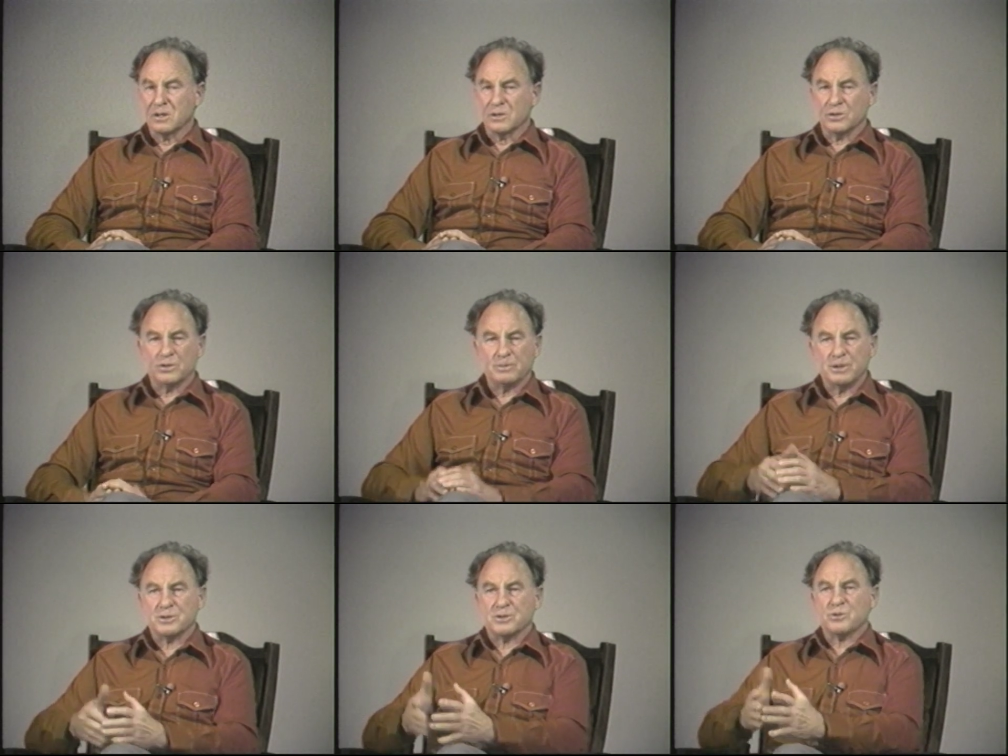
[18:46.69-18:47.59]
So the
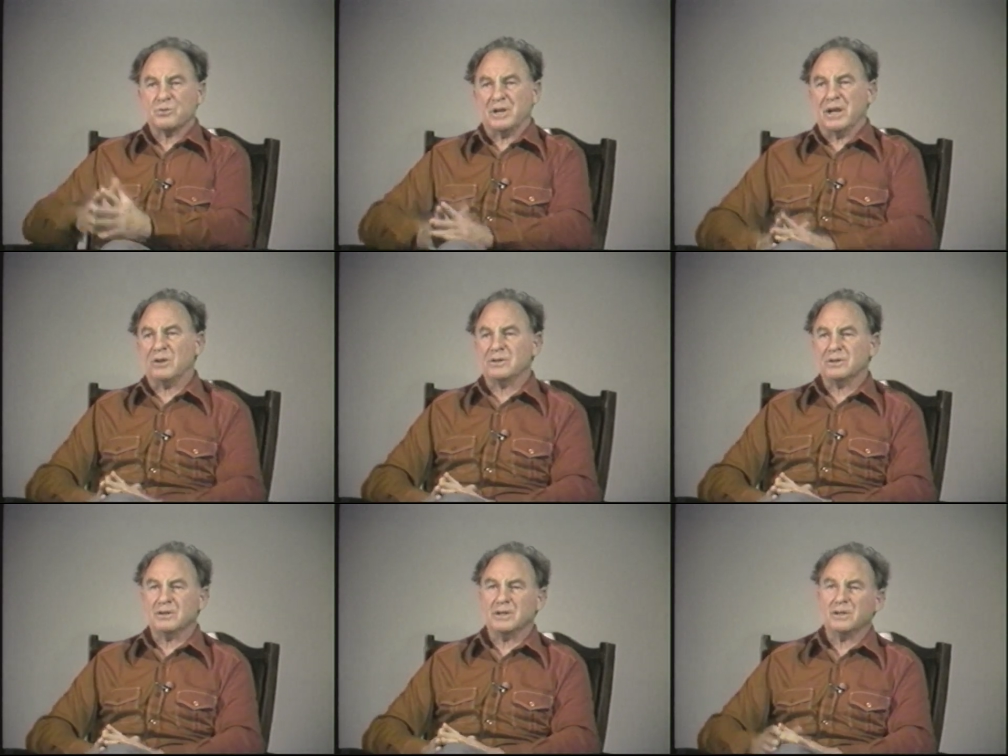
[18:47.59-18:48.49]
ministers went out
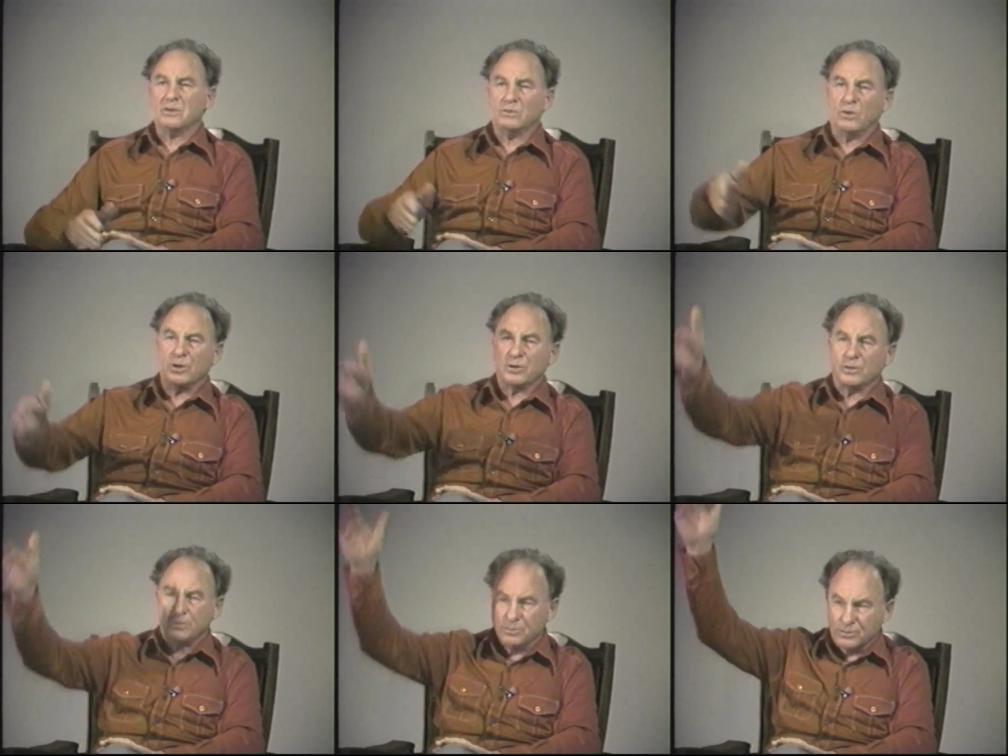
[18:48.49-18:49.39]
and they
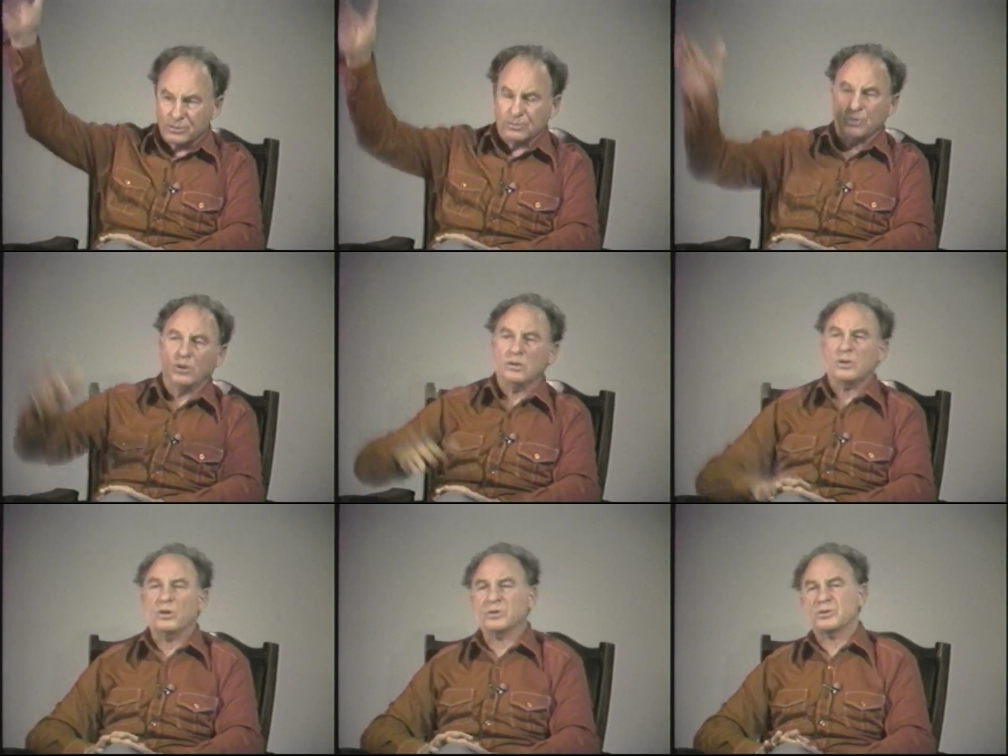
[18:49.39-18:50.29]
wandered all
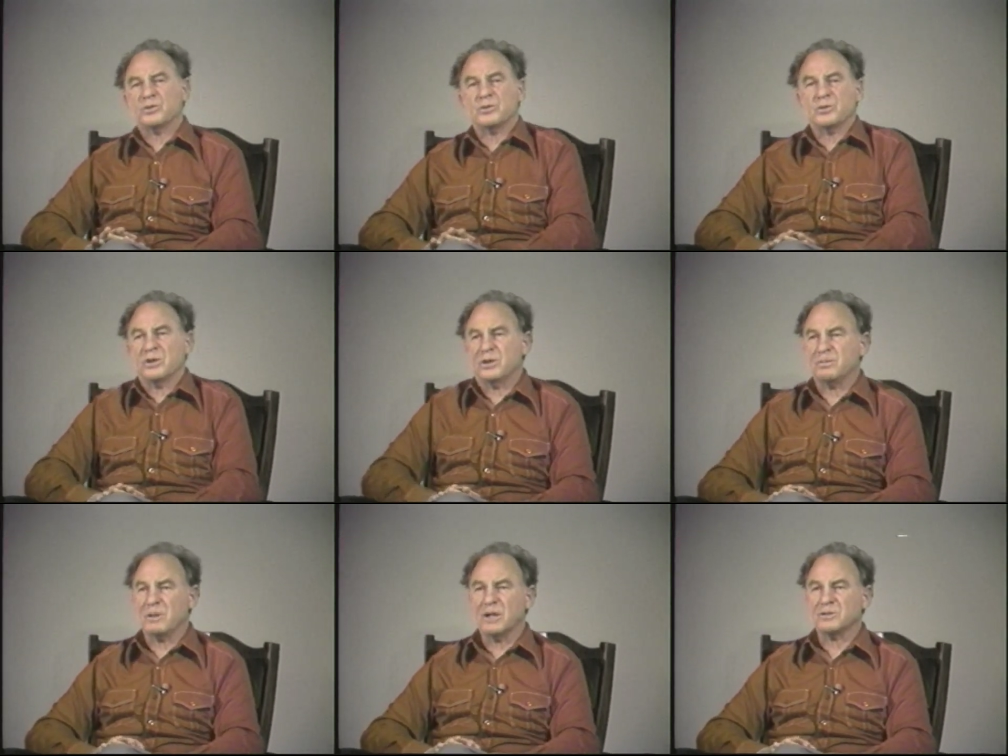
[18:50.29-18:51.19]
along the two or three
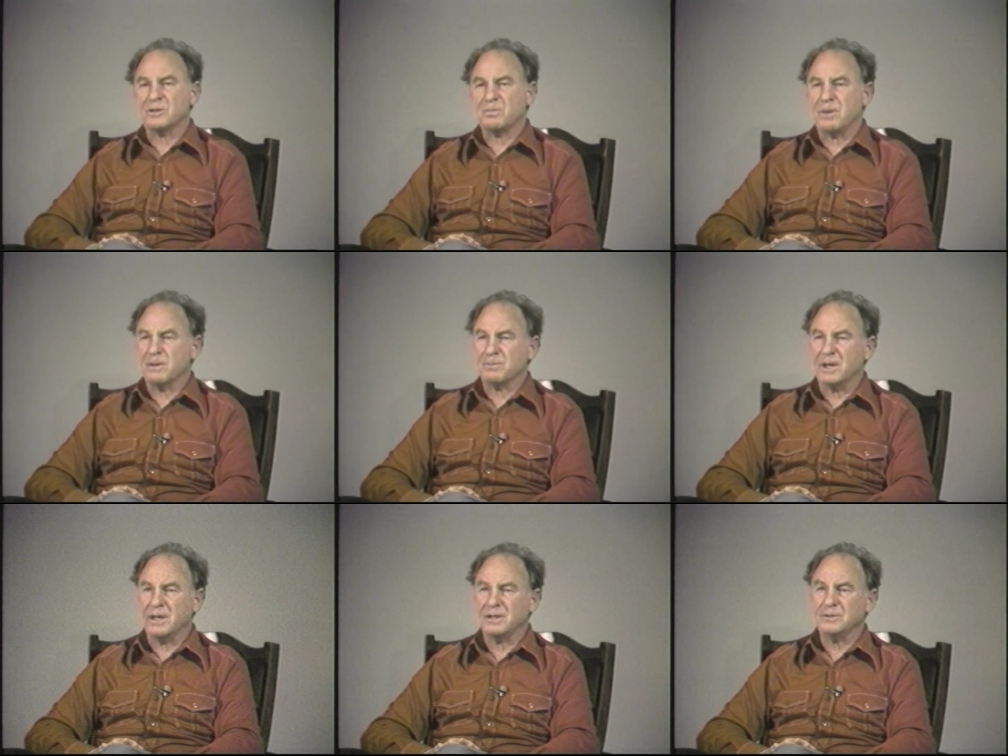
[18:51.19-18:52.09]
hundred miles of the
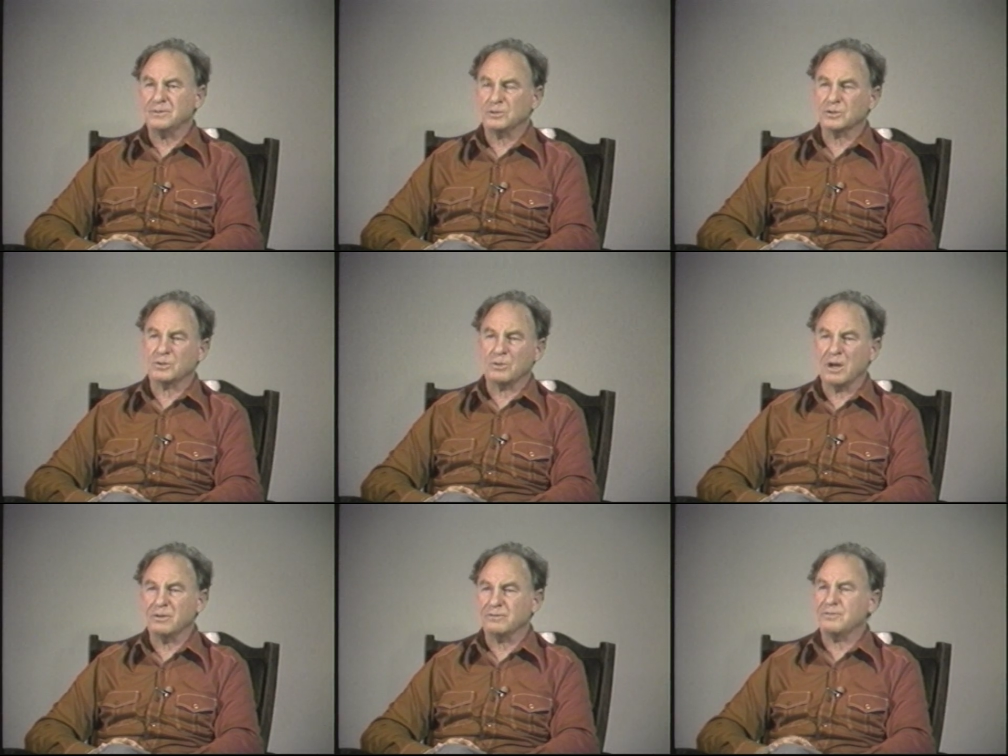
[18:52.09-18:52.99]
pipeline, looked
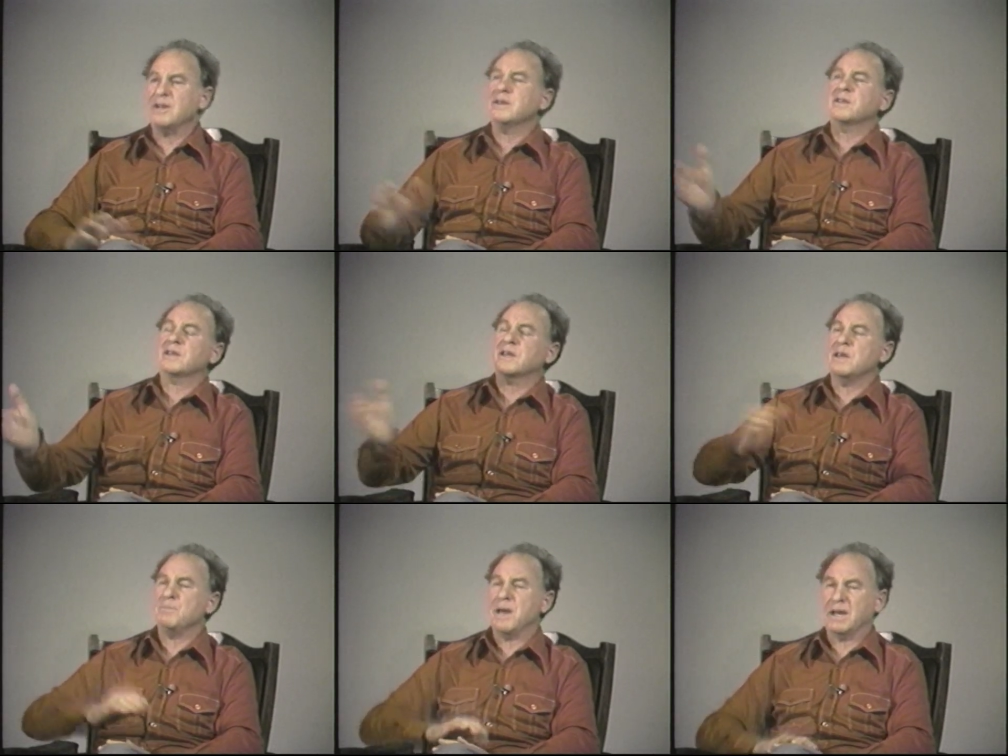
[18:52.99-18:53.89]
around. Finally, they
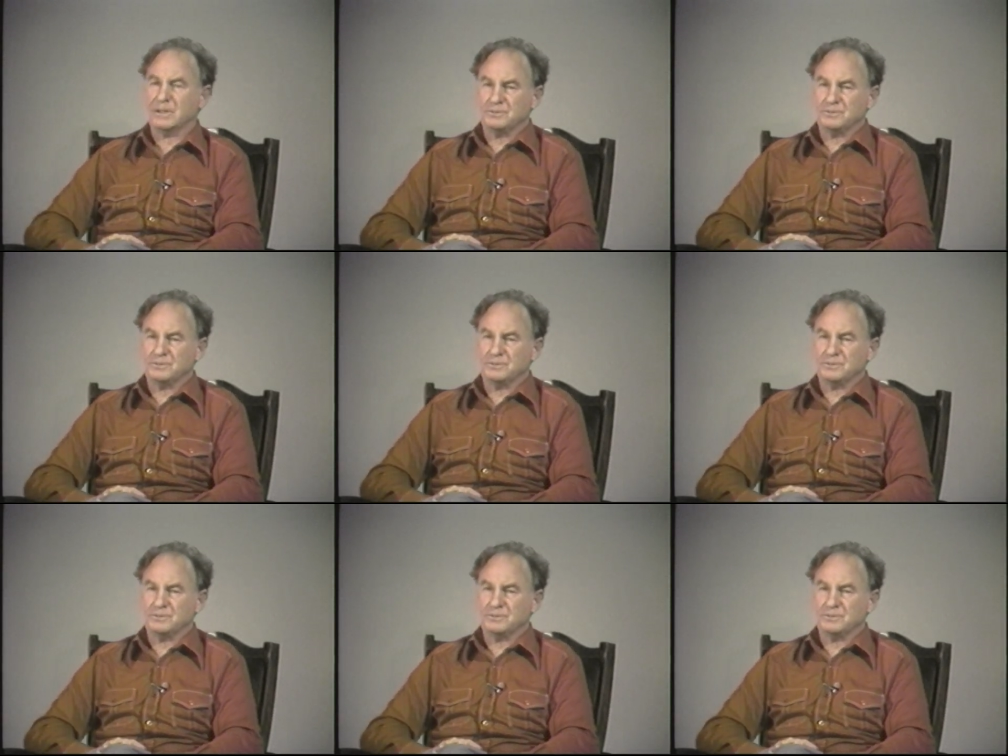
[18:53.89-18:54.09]
came back.